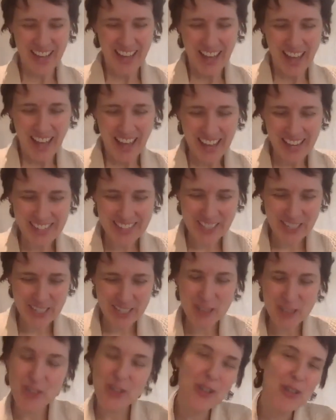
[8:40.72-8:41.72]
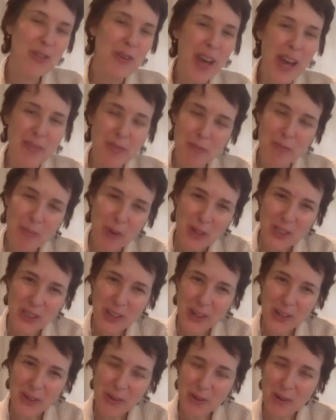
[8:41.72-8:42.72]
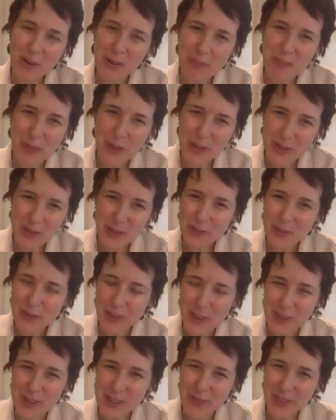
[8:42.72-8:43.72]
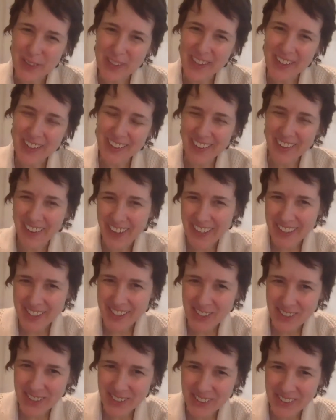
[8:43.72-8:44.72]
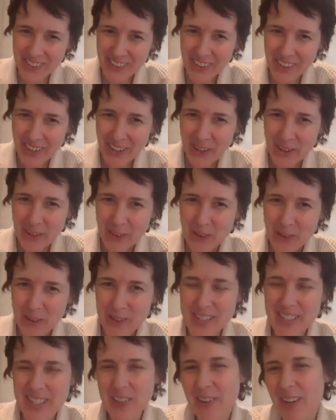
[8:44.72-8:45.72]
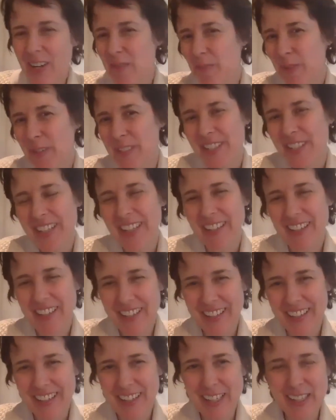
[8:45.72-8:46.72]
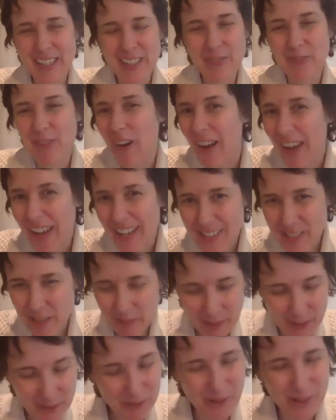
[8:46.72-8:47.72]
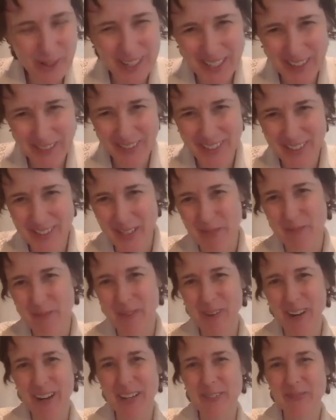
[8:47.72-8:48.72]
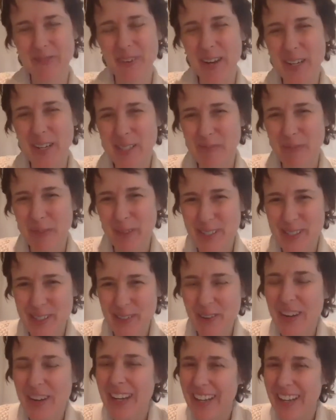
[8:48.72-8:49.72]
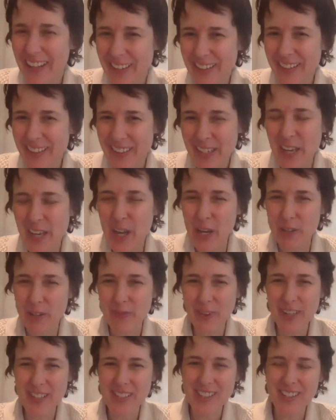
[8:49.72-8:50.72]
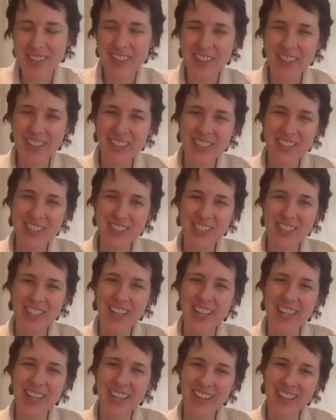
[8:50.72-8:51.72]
And do you have a motto or a personal philosophy that guides you? Or is there any particular advice? I mean, you've already given us some great advice, but is there any other advice that you'd like to share?